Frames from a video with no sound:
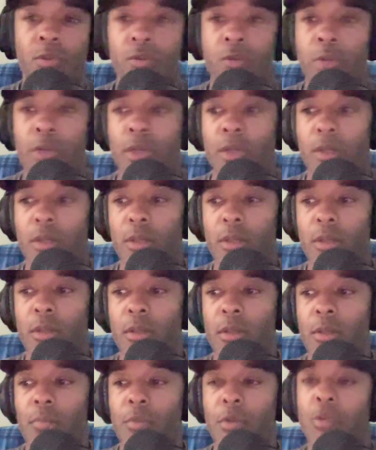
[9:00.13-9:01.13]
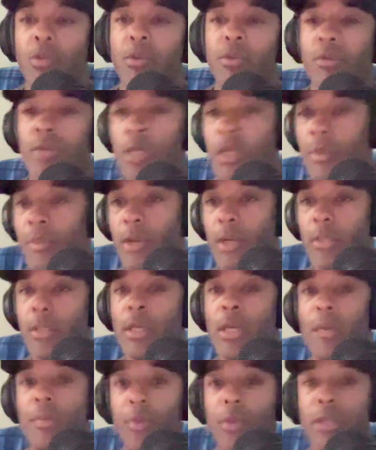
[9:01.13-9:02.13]
win. People don't think about
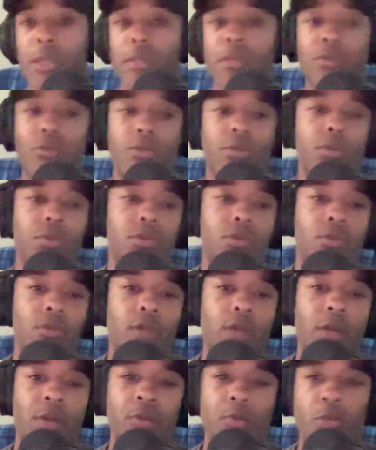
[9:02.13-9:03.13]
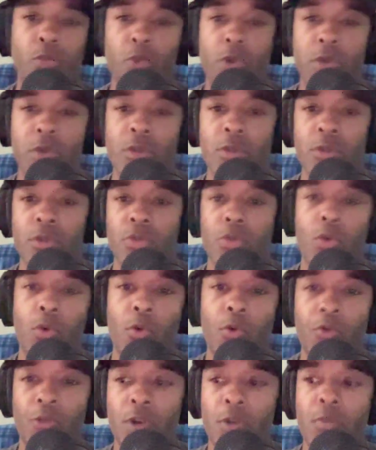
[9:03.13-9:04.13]
that, but he's crucial. Like when you
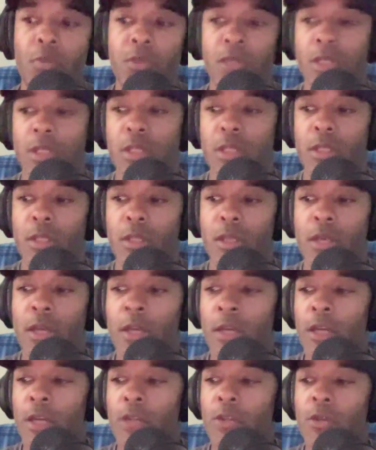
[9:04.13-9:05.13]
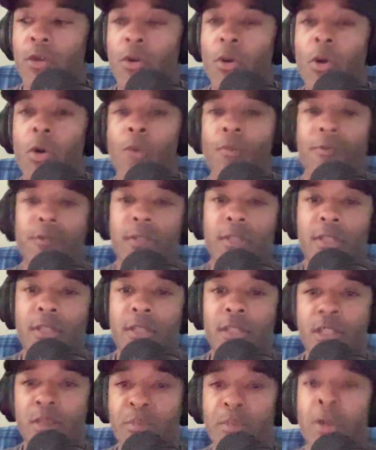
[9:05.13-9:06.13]
control field position, your offense
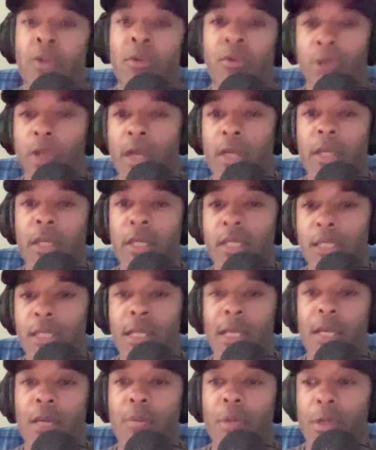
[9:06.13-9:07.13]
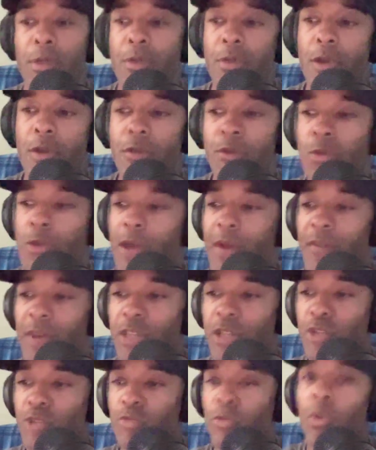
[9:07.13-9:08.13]
can sputter like it did. But if you have
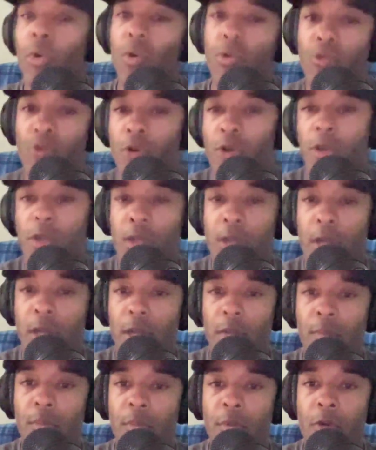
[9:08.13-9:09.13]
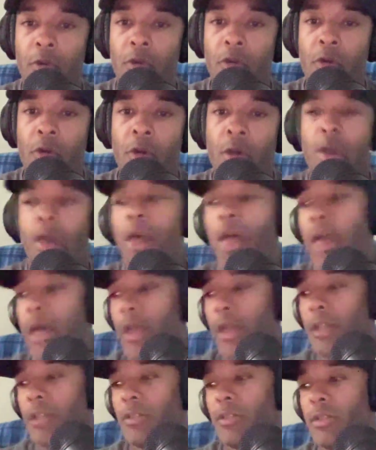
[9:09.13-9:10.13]
a strong run game
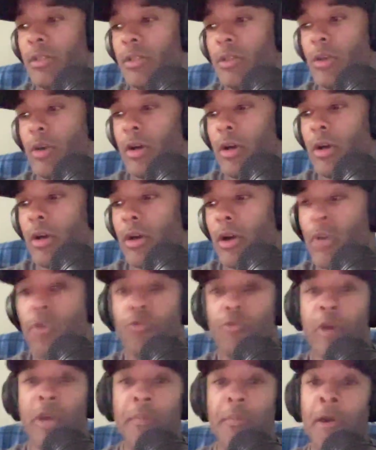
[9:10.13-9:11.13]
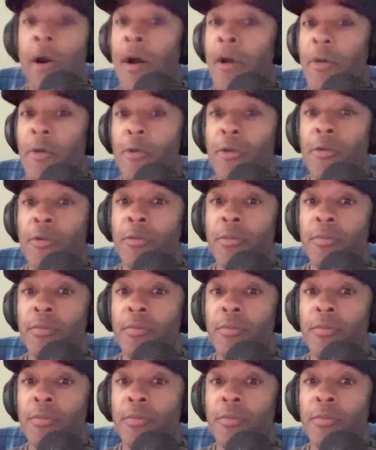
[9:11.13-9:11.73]
and uh, a great punter,